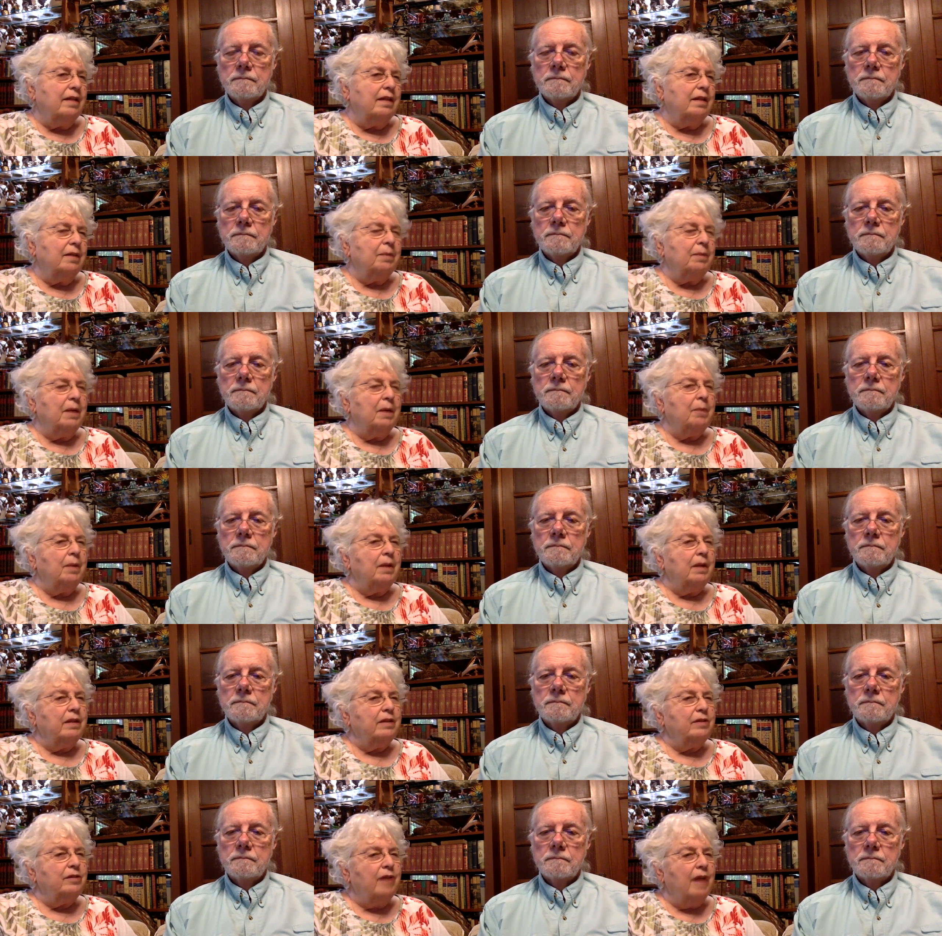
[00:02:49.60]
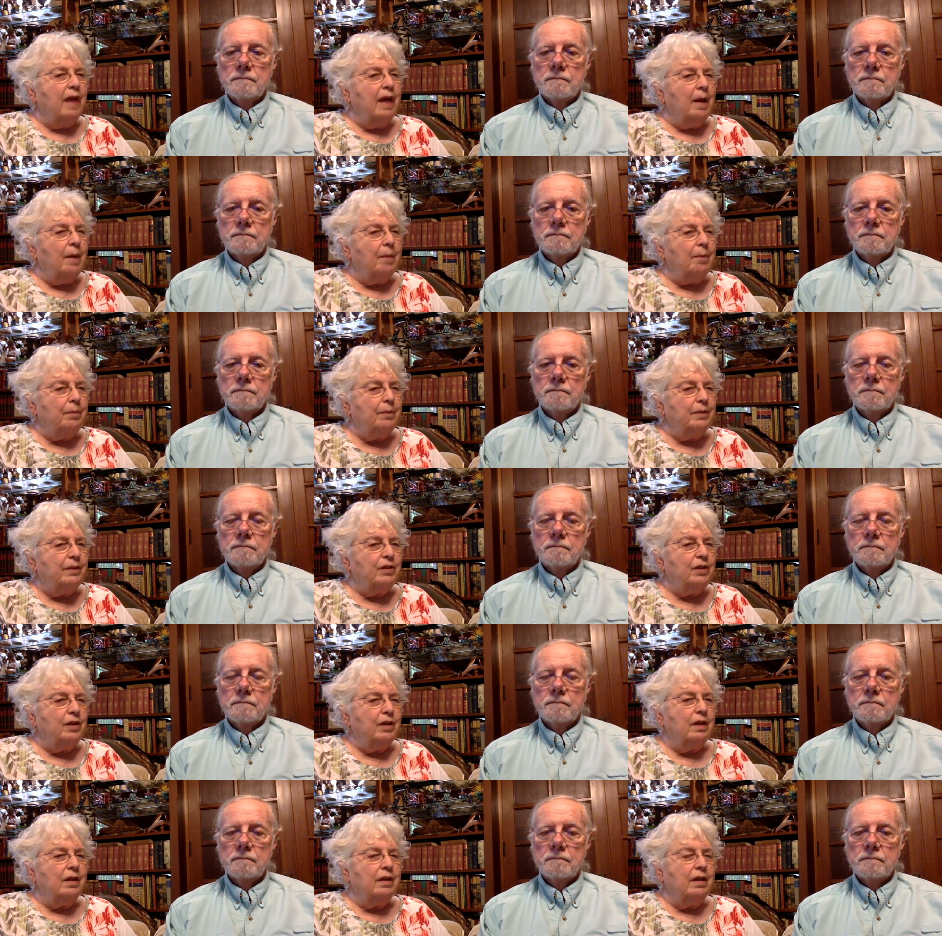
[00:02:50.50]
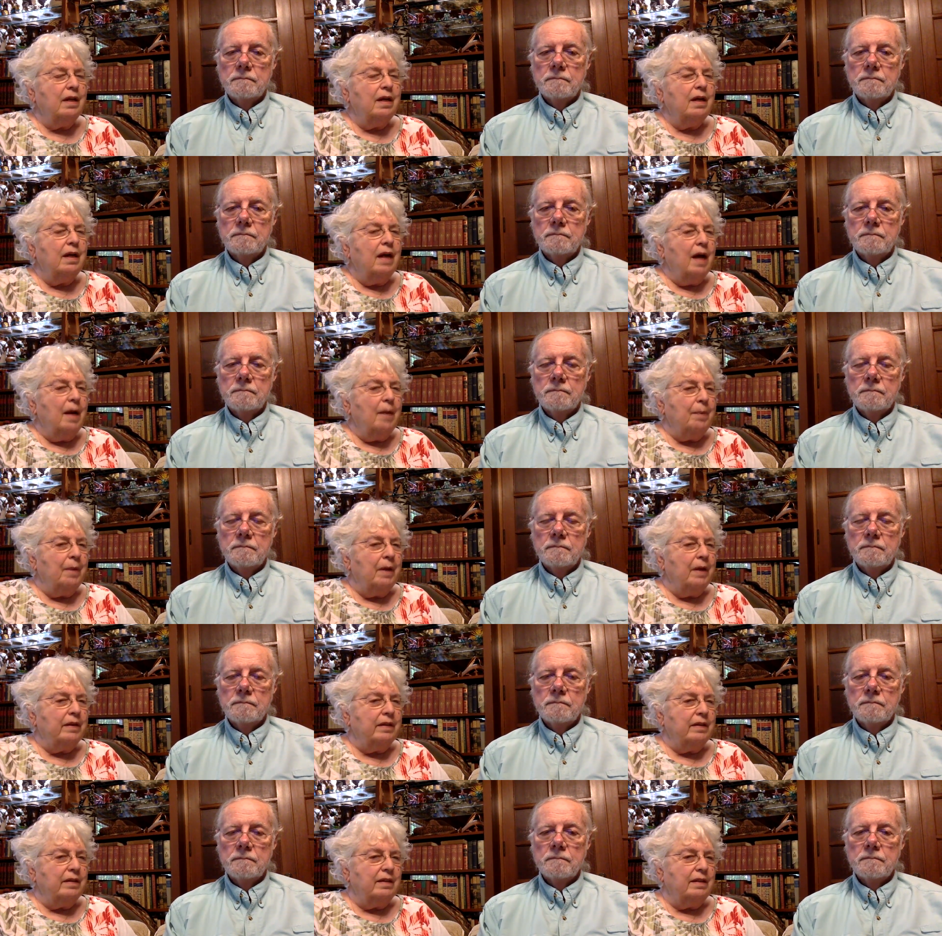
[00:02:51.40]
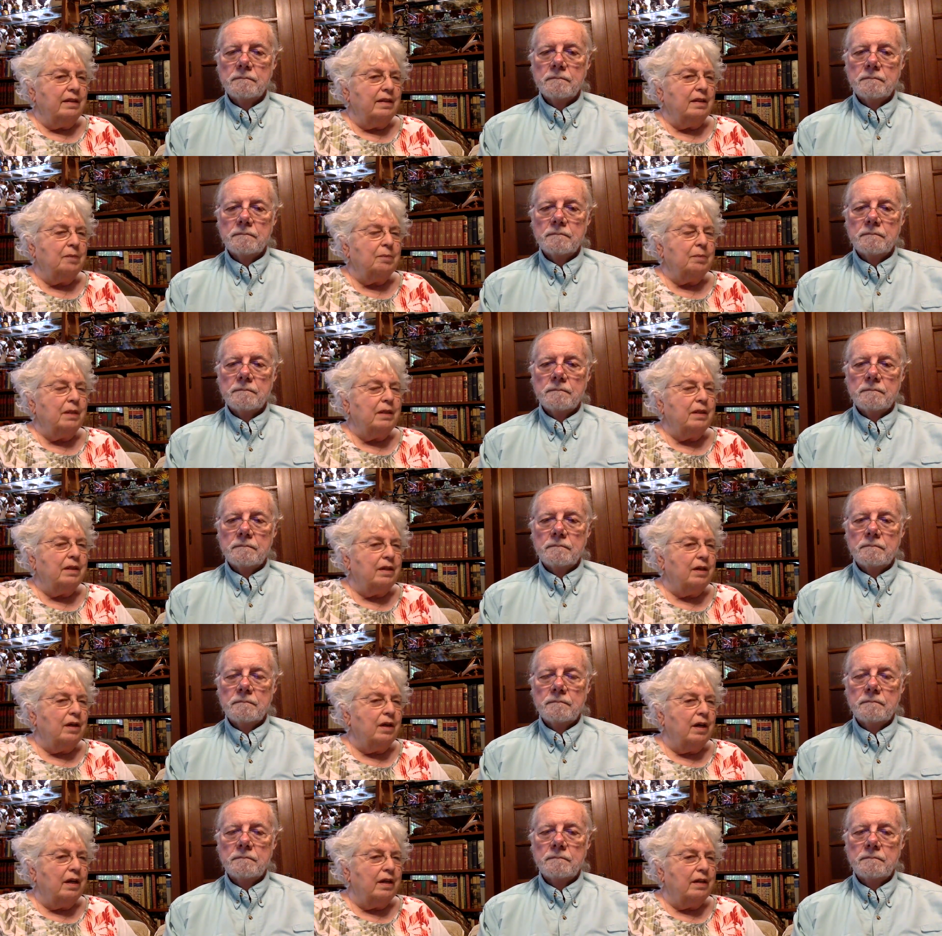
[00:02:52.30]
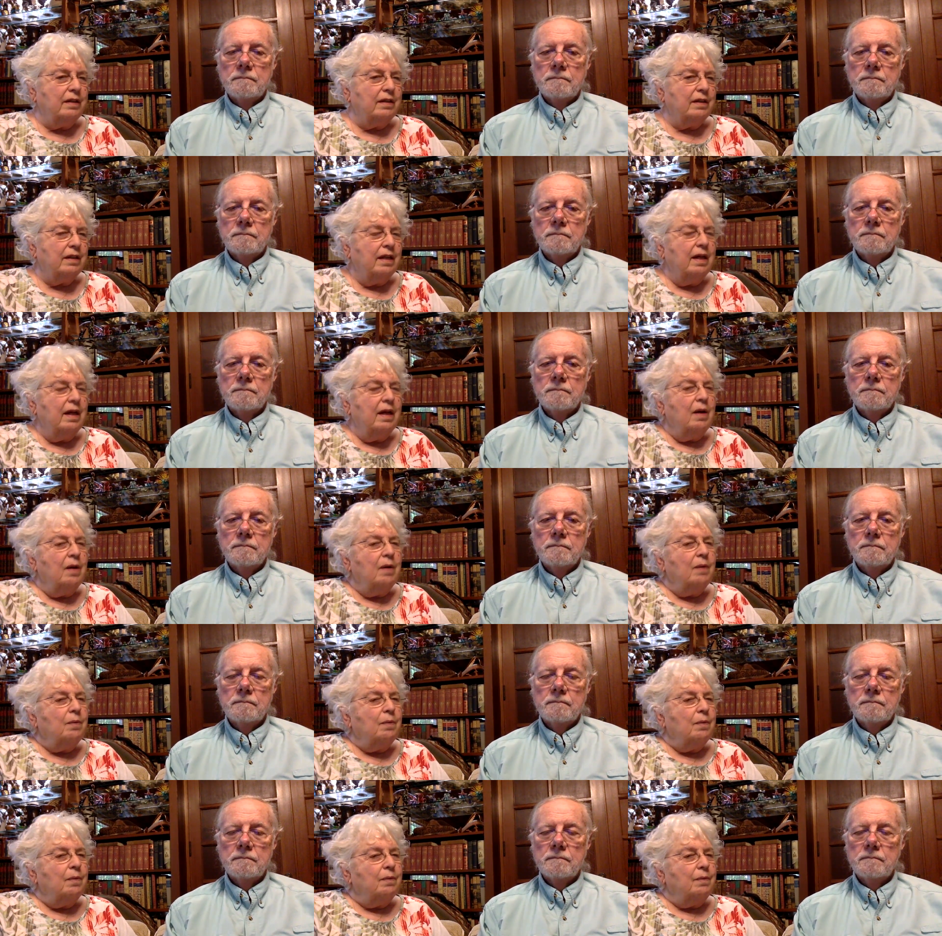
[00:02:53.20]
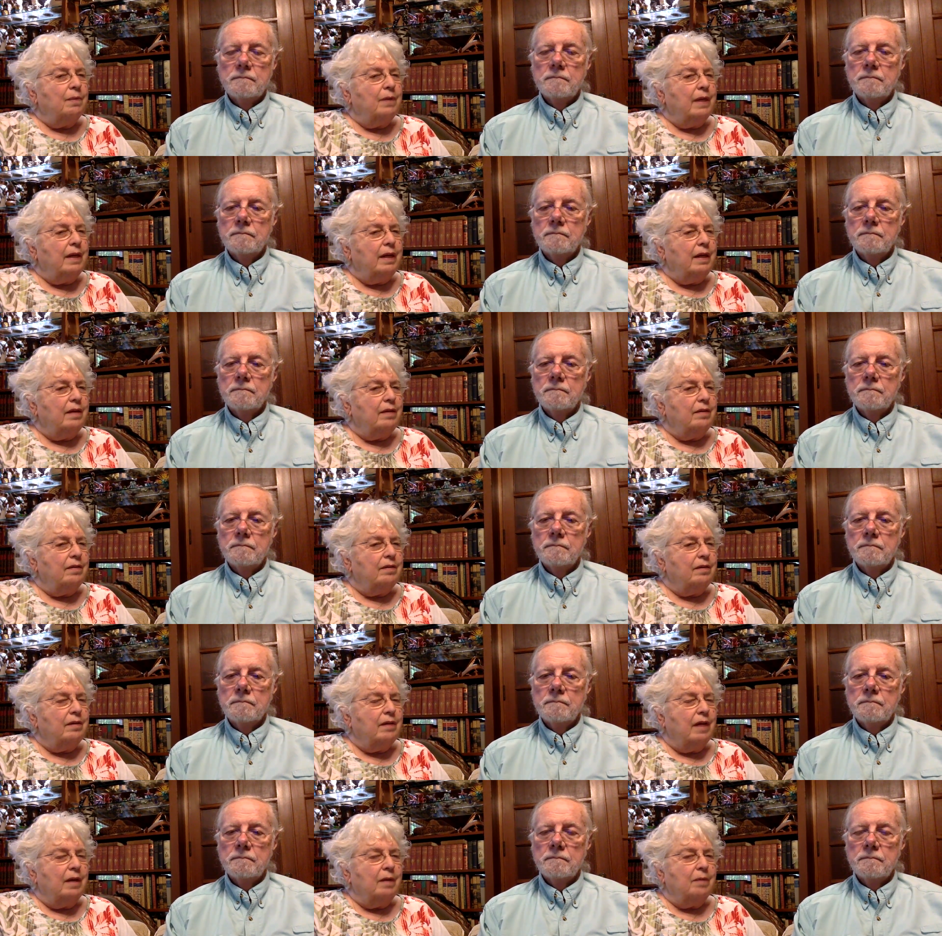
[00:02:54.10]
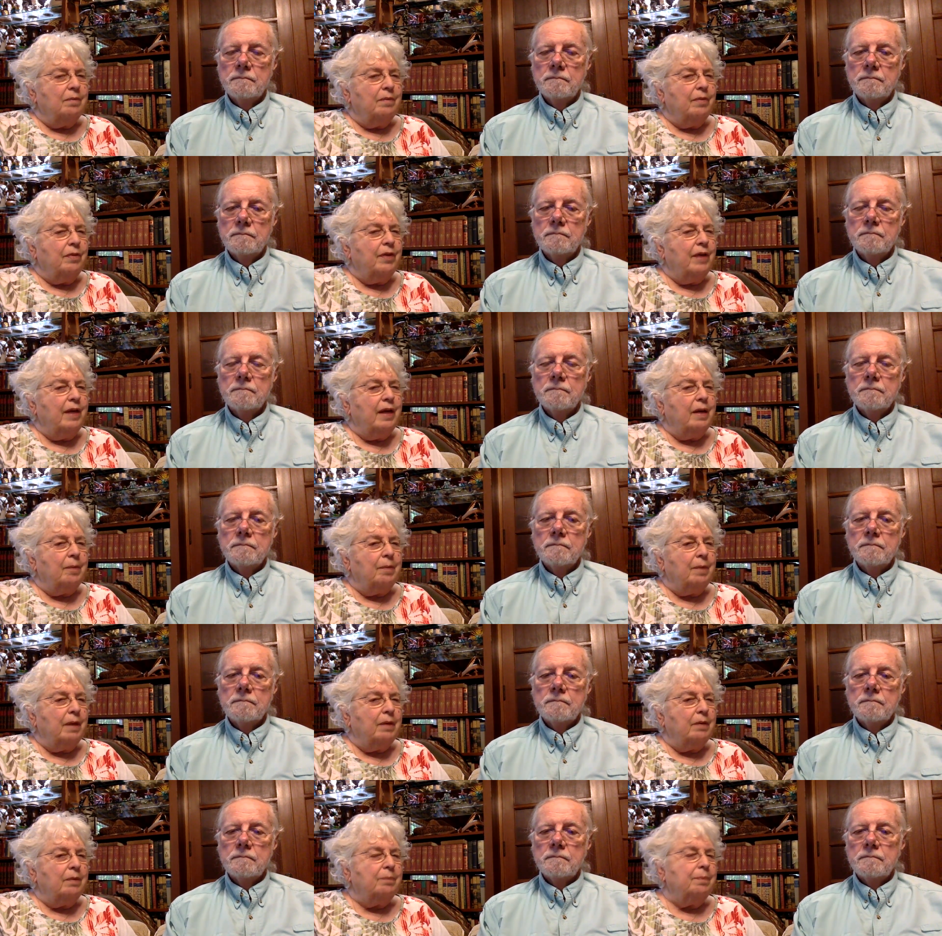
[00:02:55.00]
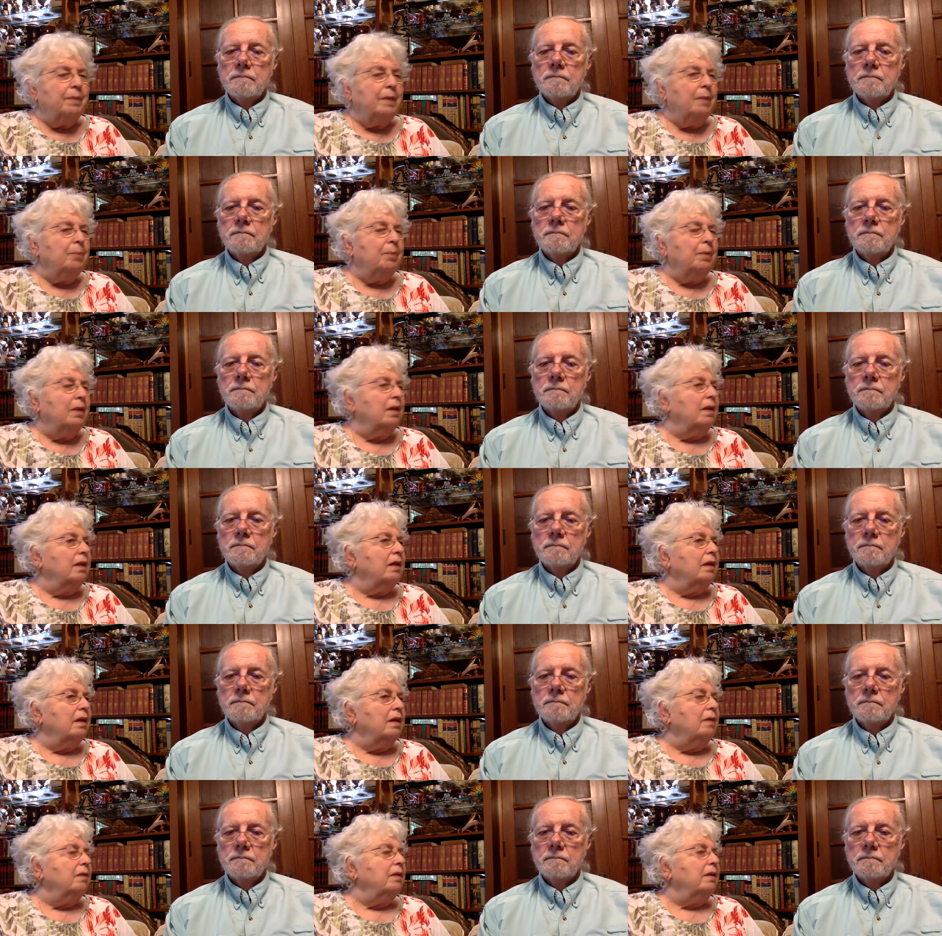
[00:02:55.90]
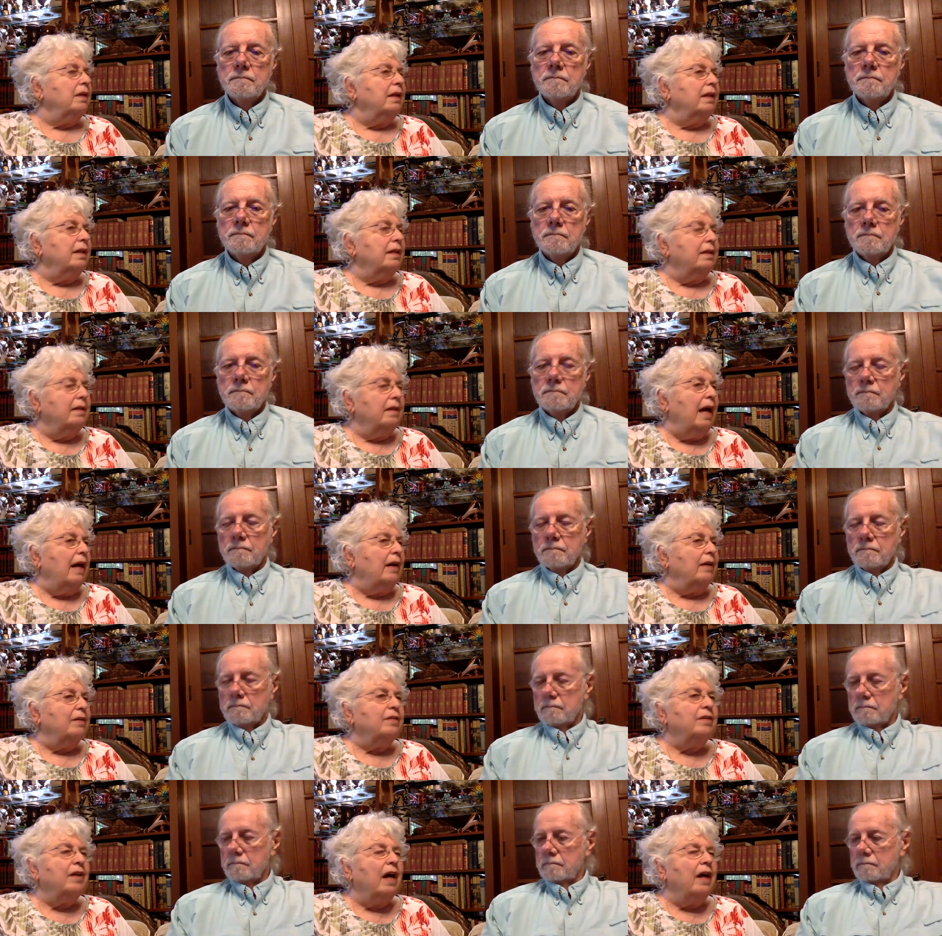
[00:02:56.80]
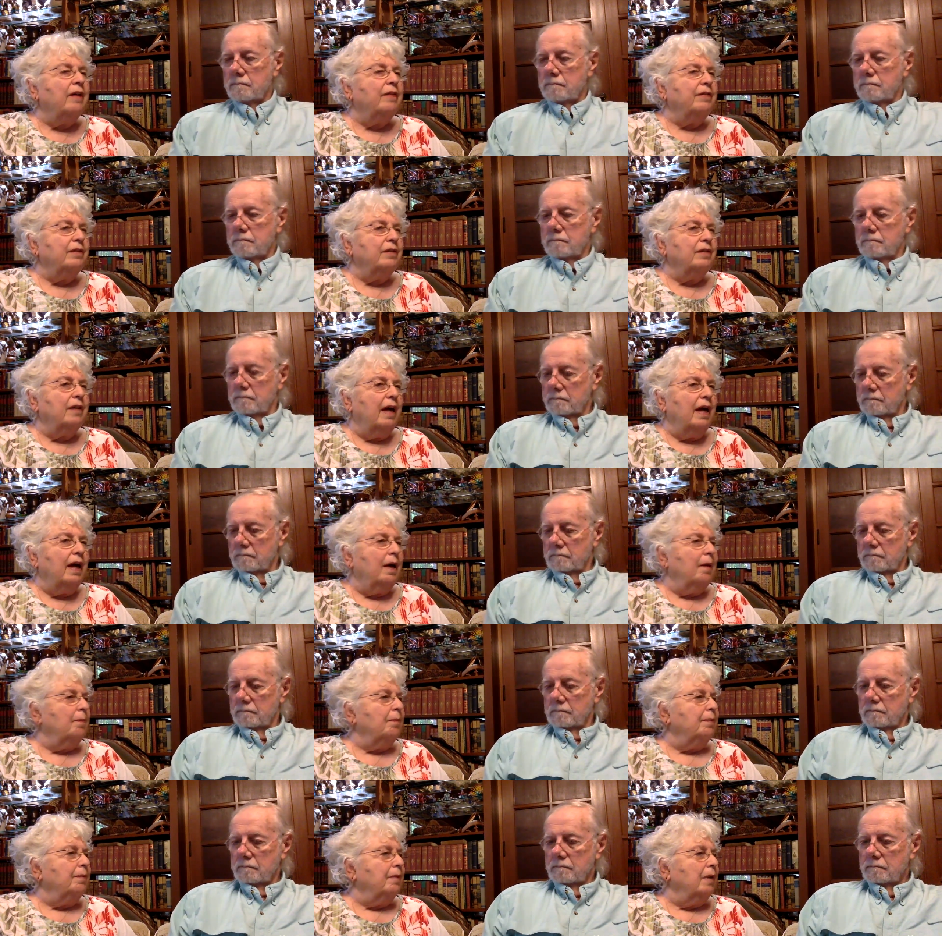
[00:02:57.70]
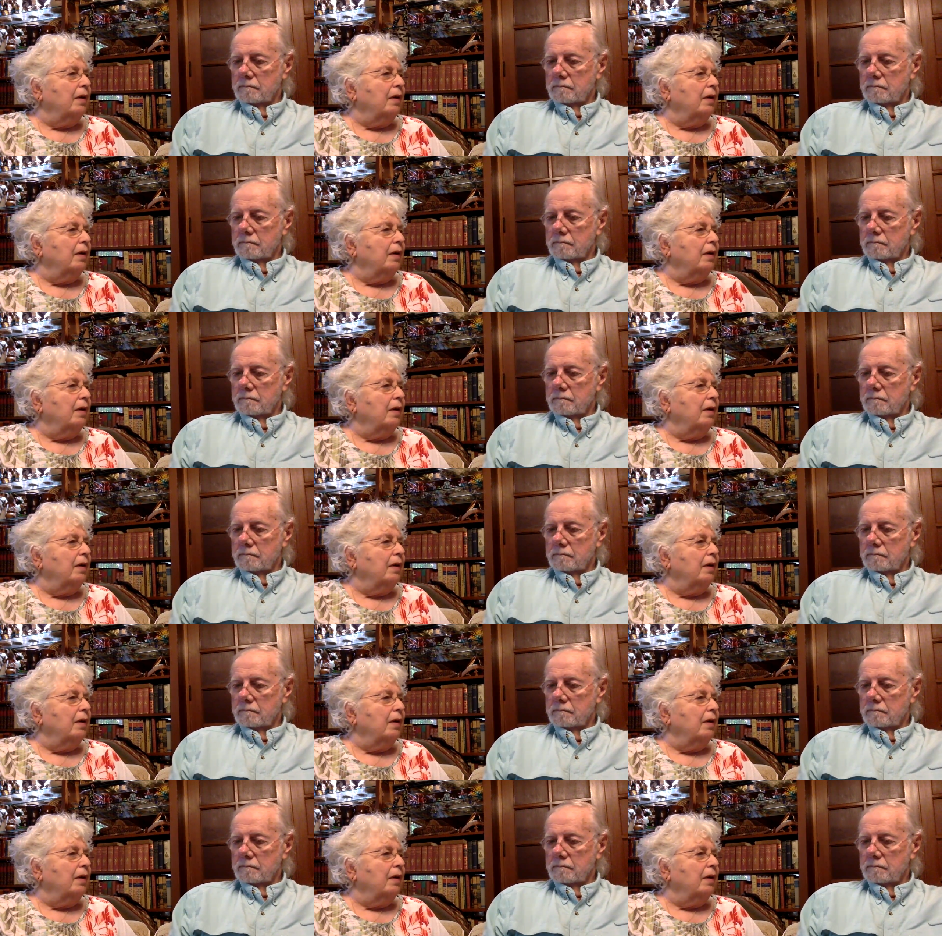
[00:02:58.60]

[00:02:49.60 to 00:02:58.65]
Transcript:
Speaker 1: and the metabolic trap, which are hypotheses about the cause what do you um, think about people uh, uh, outside of your lab?